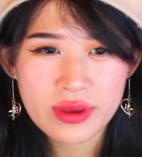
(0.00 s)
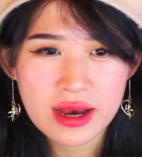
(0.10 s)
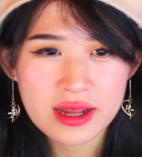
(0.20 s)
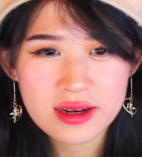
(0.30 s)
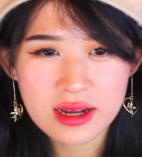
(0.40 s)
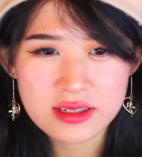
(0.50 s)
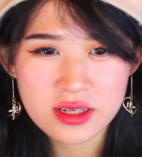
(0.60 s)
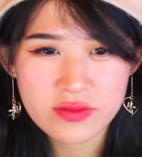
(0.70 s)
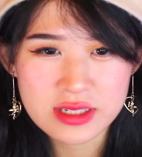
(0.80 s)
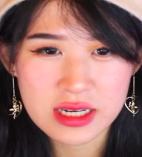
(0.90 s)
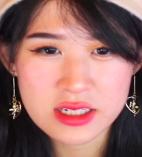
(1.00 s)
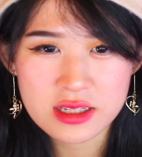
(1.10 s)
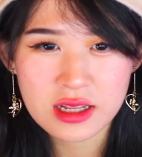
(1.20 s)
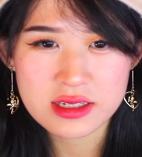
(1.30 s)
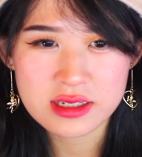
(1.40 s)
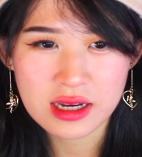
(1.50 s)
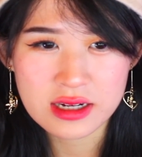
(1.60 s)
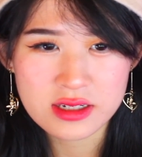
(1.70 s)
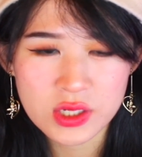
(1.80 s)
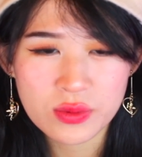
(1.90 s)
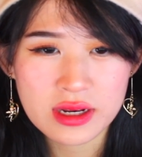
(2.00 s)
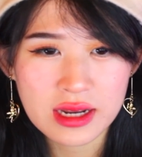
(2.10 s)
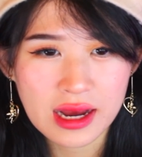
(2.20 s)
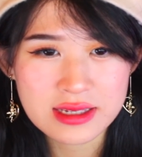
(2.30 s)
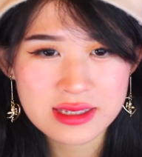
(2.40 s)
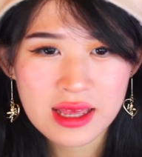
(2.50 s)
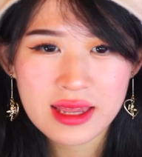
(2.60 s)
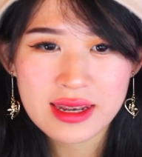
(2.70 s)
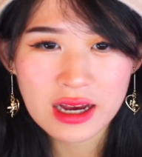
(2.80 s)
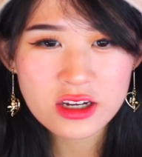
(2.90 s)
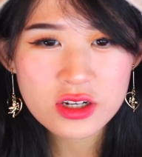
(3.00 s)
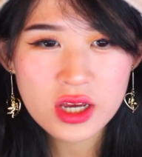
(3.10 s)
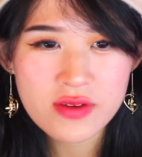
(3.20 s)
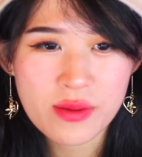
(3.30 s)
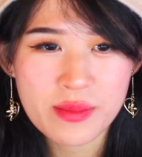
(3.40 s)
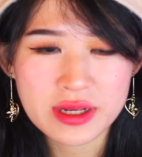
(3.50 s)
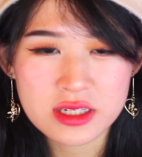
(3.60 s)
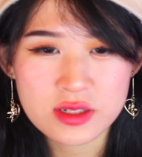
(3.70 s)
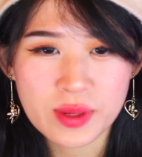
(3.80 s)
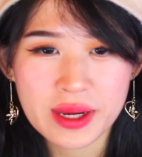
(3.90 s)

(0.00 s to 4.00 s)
We had a nice conversation last night. You were nice. Now you don't ever message